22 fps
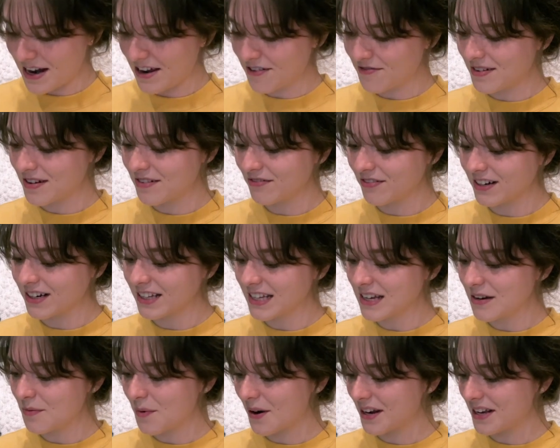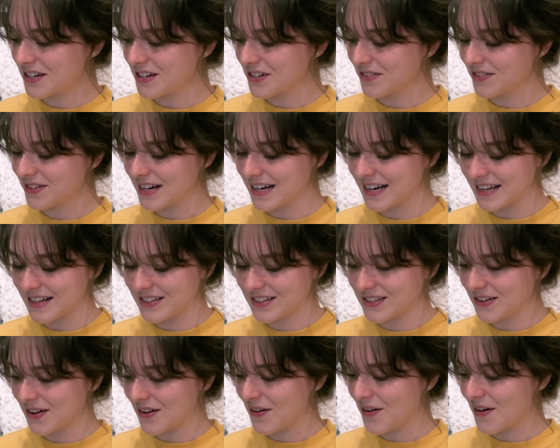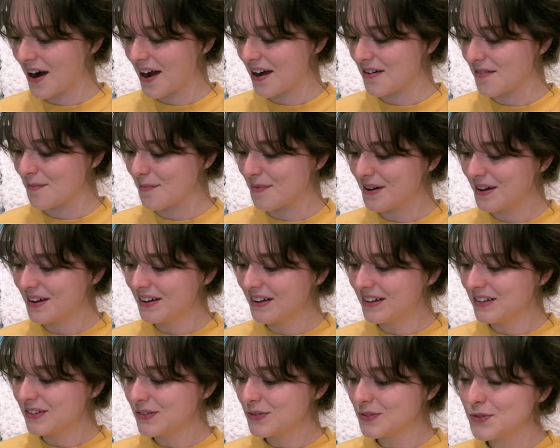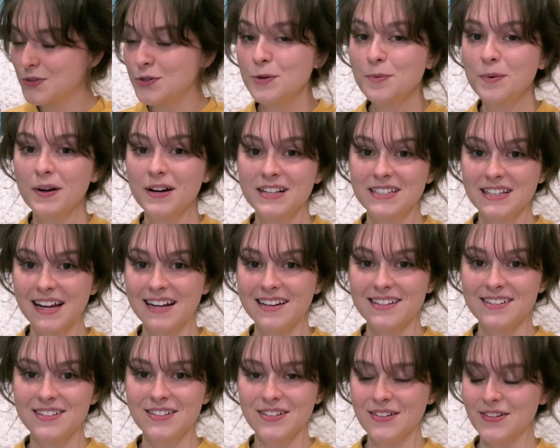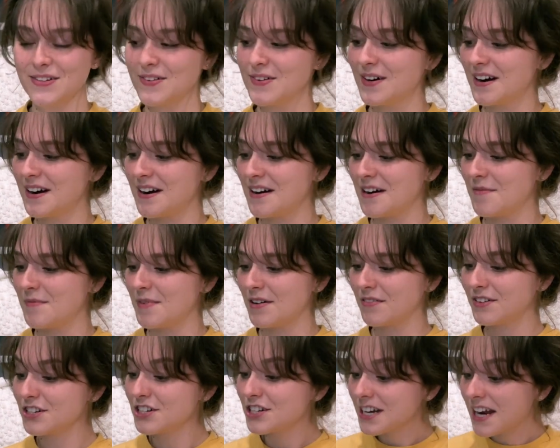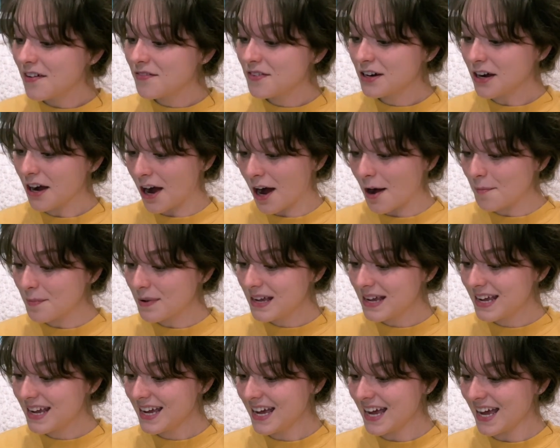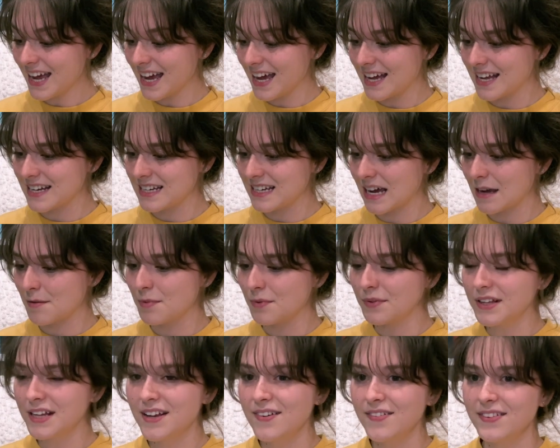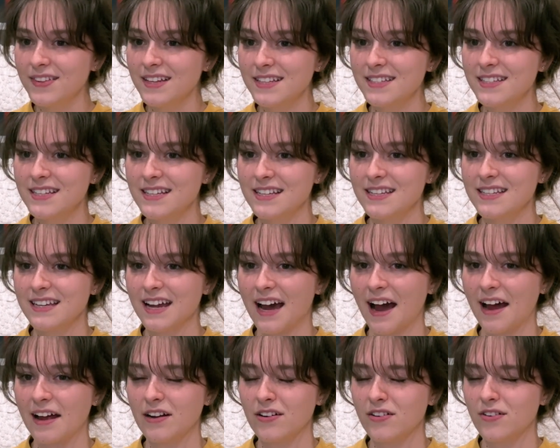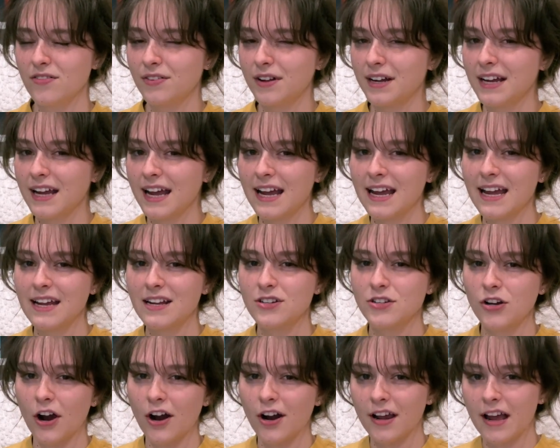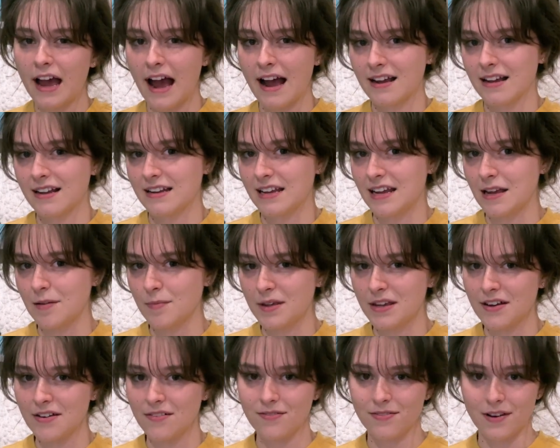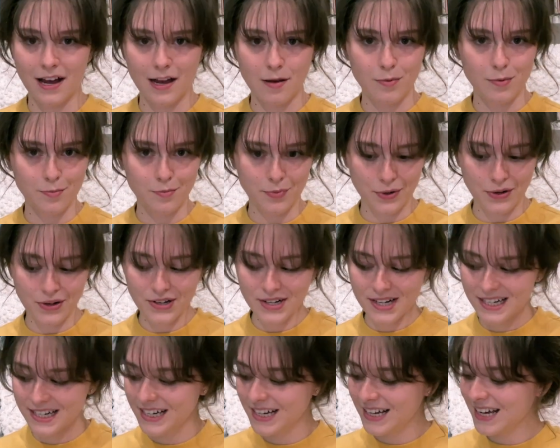I've been really wanting to read it. So I'm super excited to um, officially have a copy and I believe this is kind of like a dark academia vibe book.